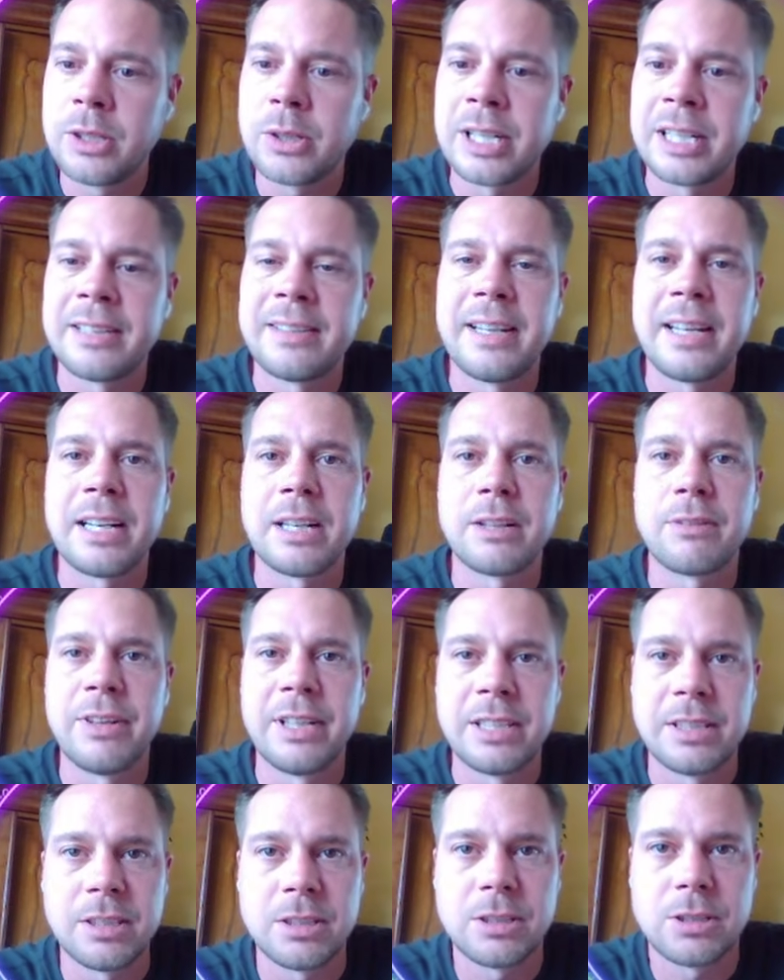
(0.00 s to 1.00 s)
can take
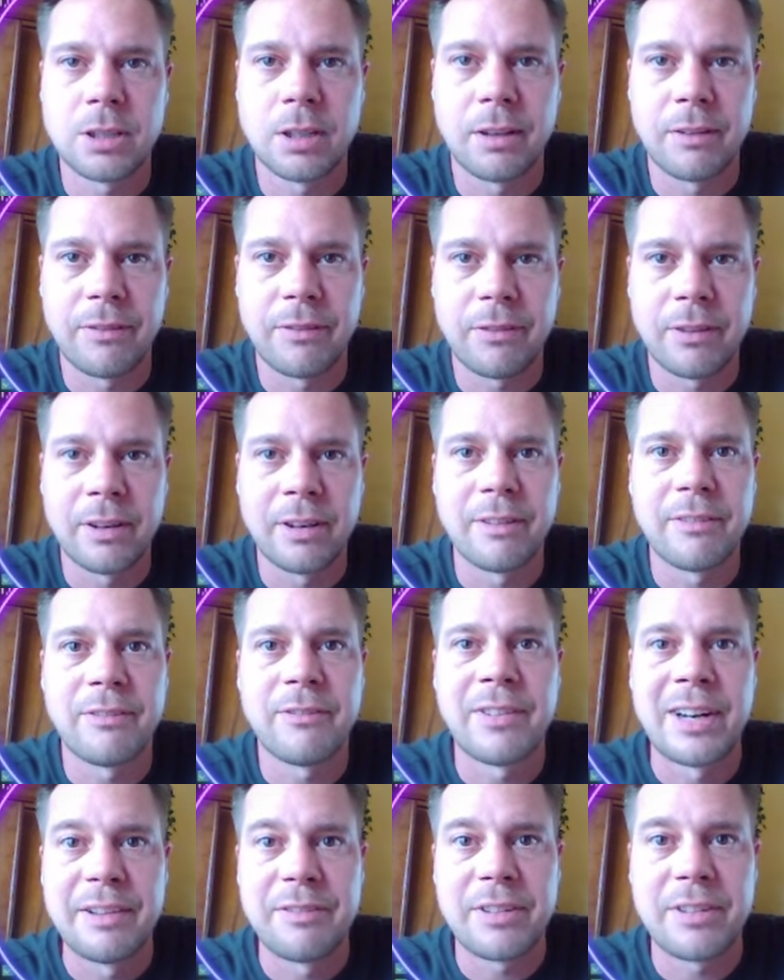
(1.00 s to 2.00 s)
advantage of
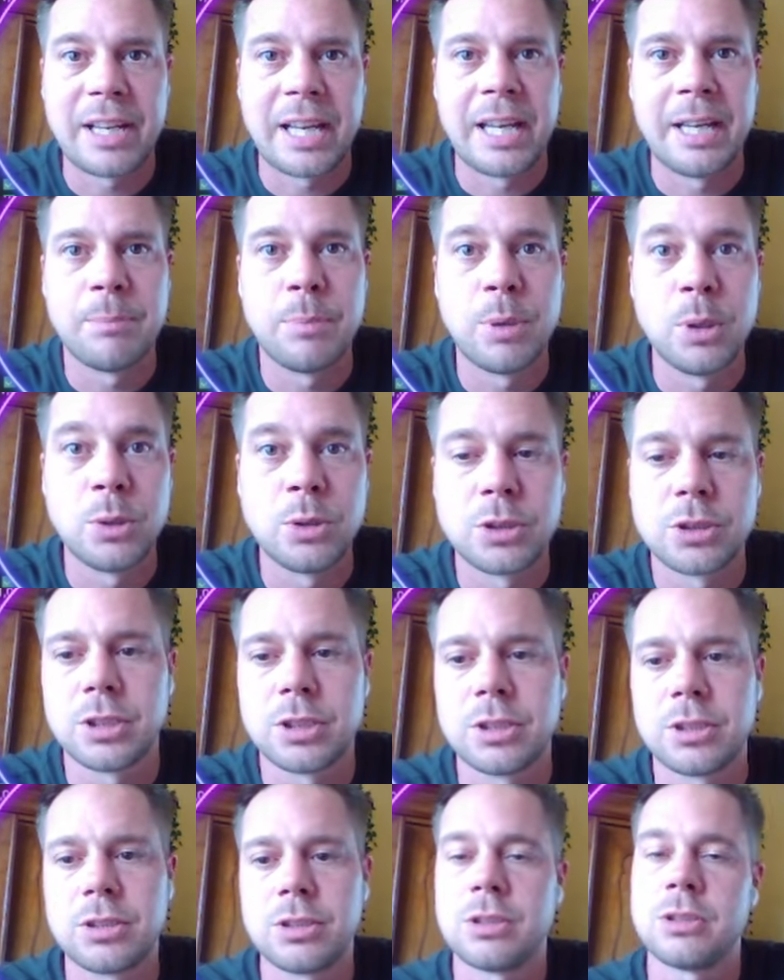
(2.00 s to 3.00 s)
5k
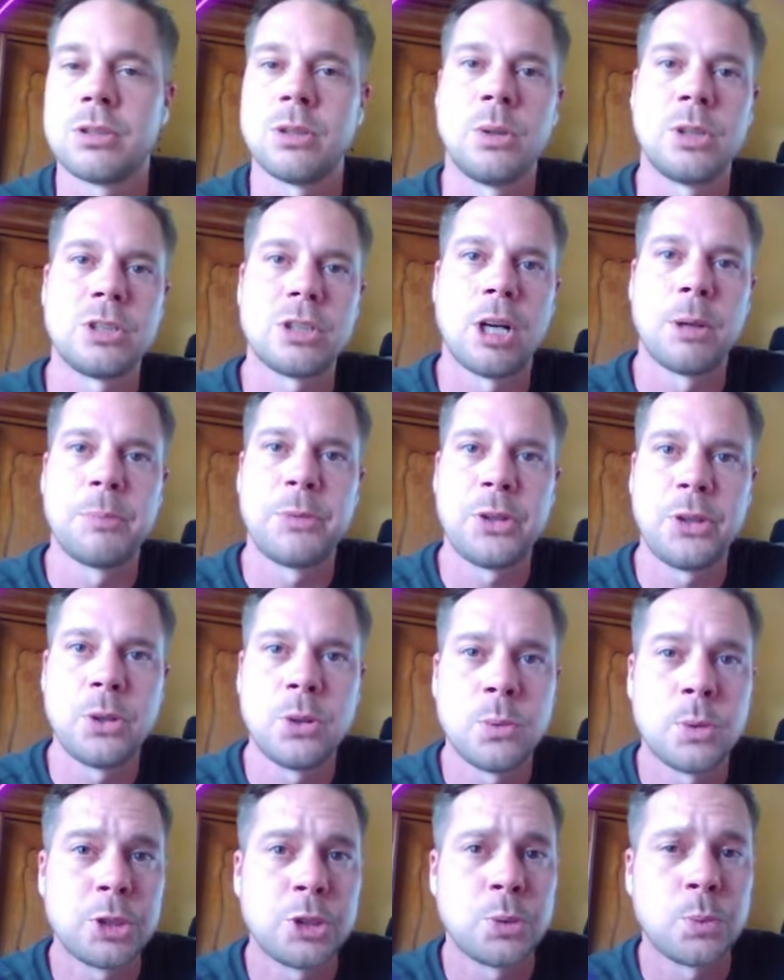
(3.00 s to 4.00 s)
bonuses. So it's up to
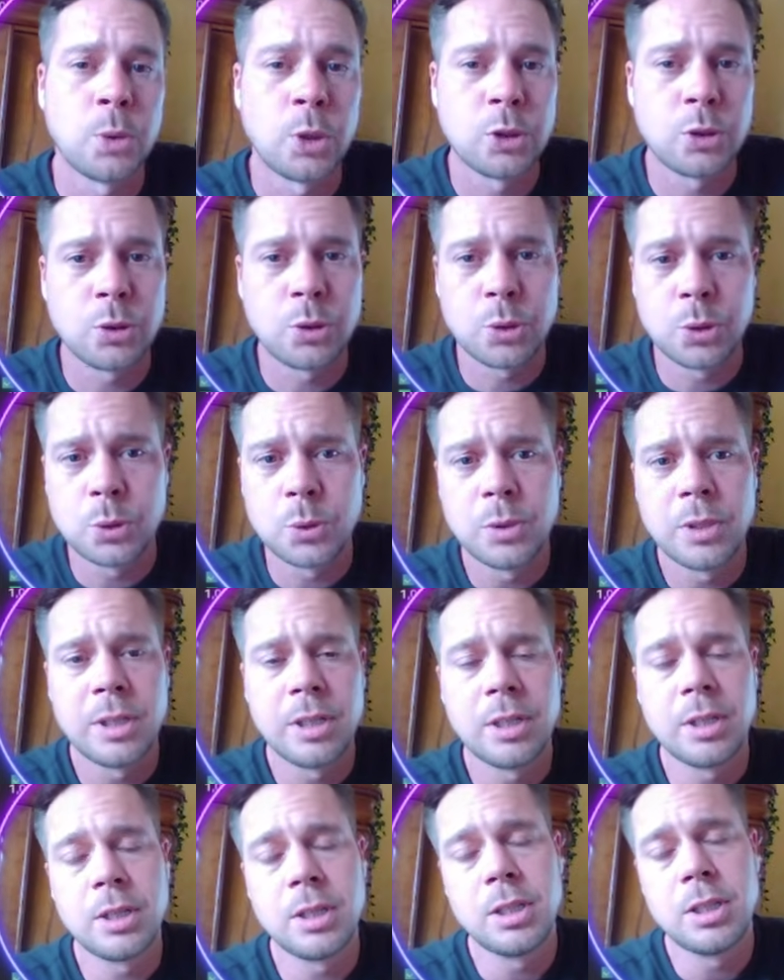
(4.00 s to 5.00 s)
you what you want to do.
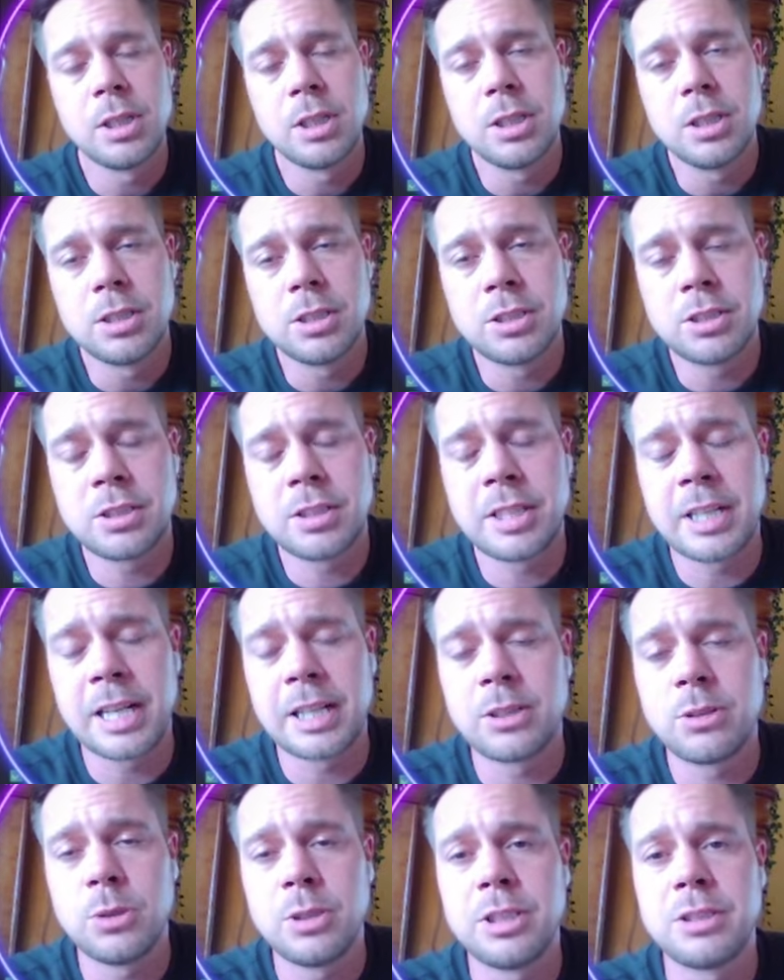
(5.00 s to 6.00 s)

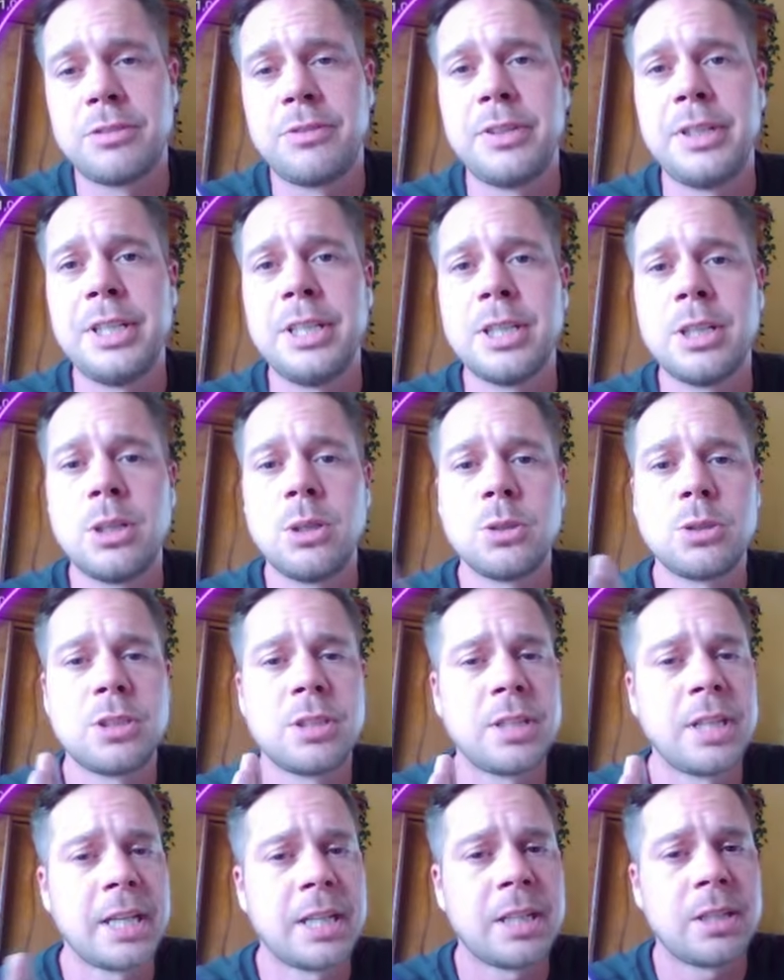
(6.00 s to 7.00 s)
Stick to this video,
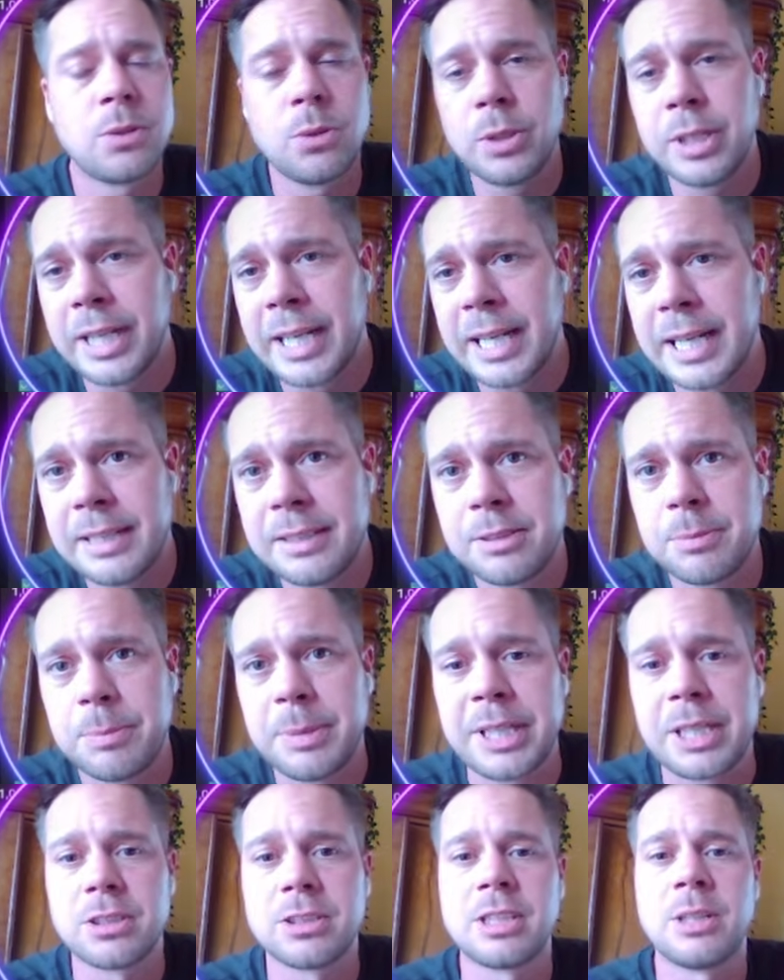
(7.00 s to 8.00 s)
stick to the end,
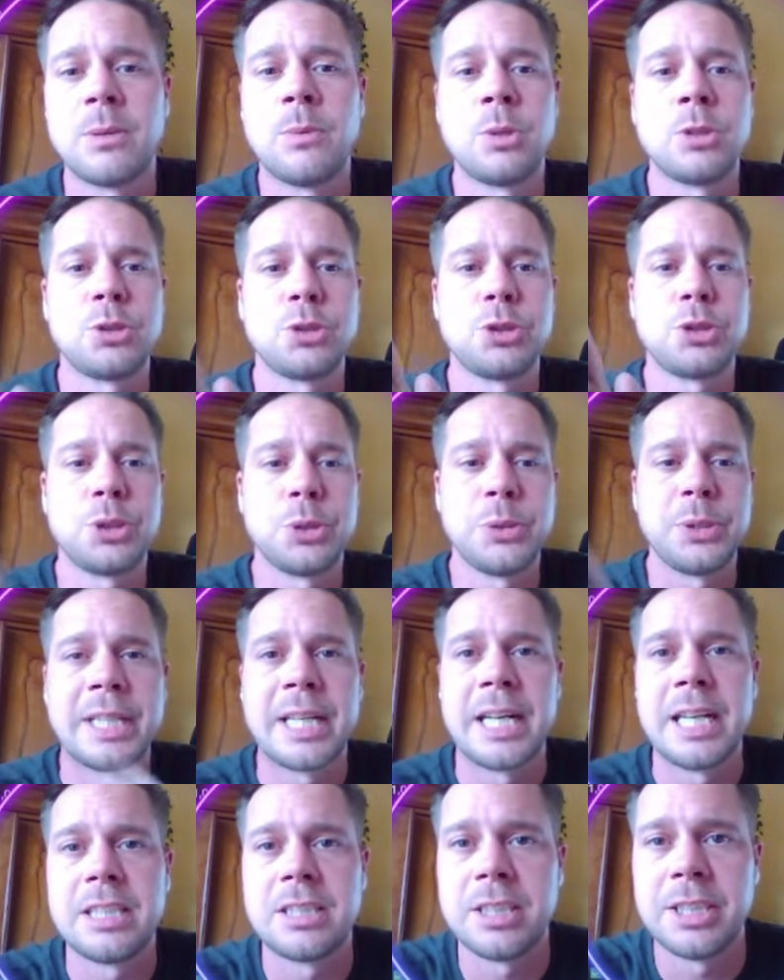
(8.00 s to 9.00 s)
because I want to show you
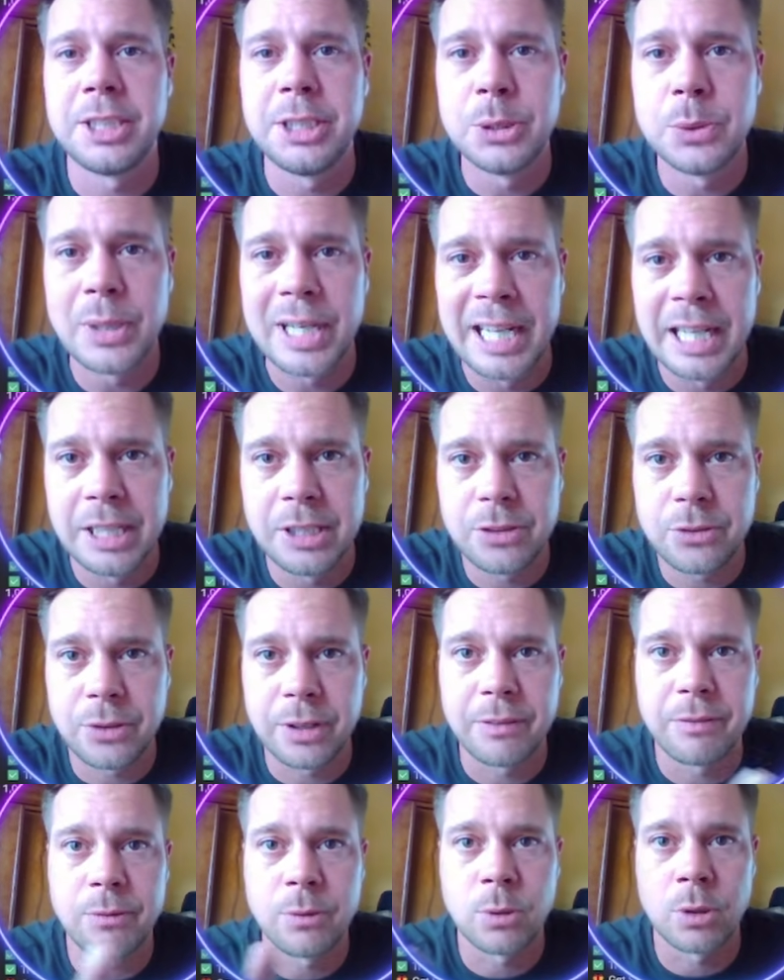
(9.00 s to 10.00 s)
guys a new
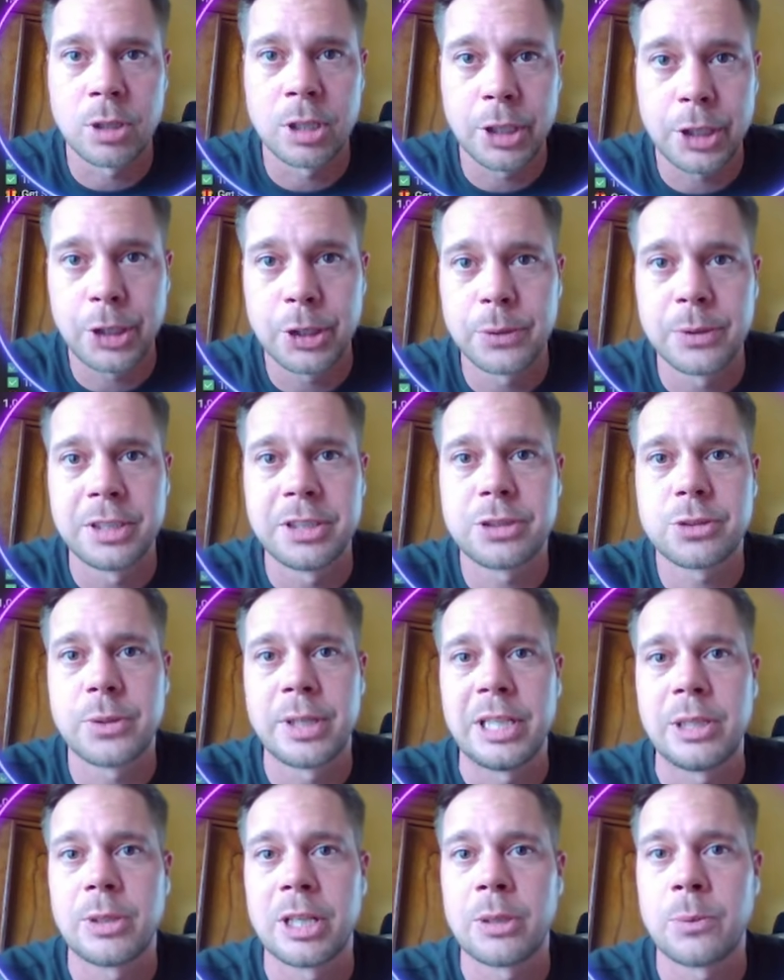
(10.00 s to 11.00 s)
entry for the current
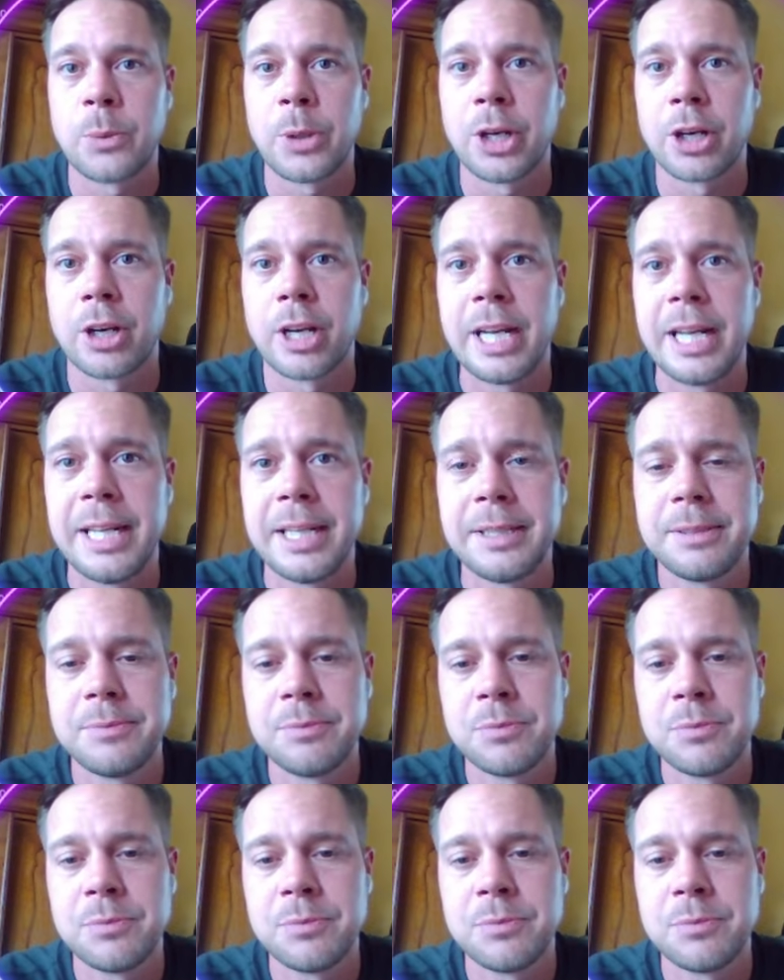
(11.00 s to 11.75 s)
trade that we are in